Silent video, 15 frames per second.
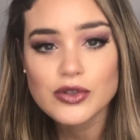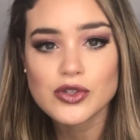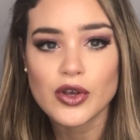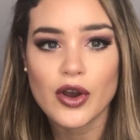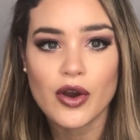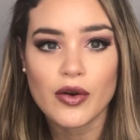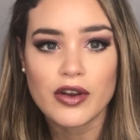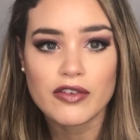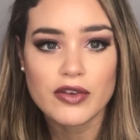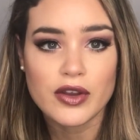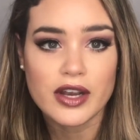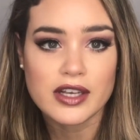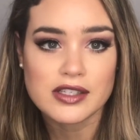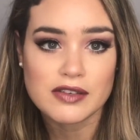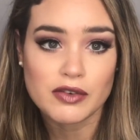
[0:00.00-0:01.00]
so if you
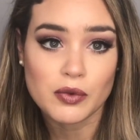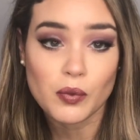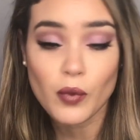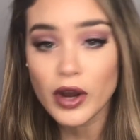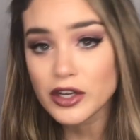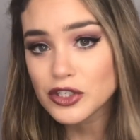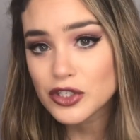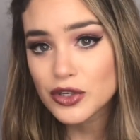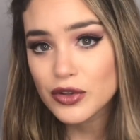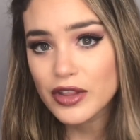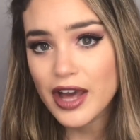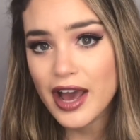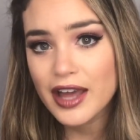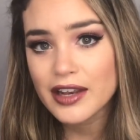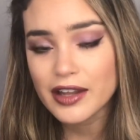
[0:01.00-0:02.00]
guys even want to do
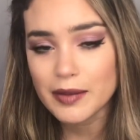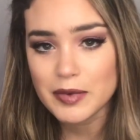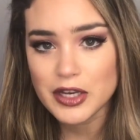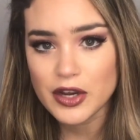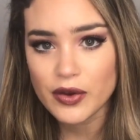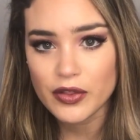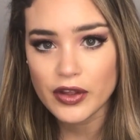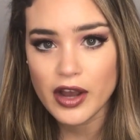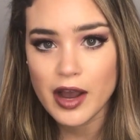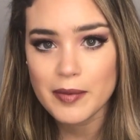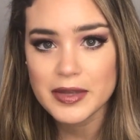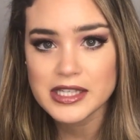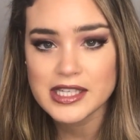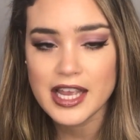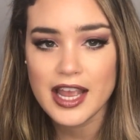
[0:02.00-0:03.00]
that, let me know in the
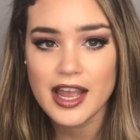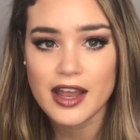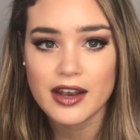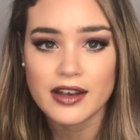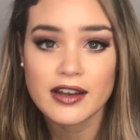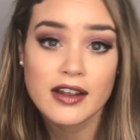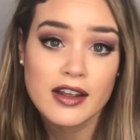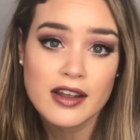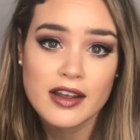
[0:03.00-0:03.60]
comments, and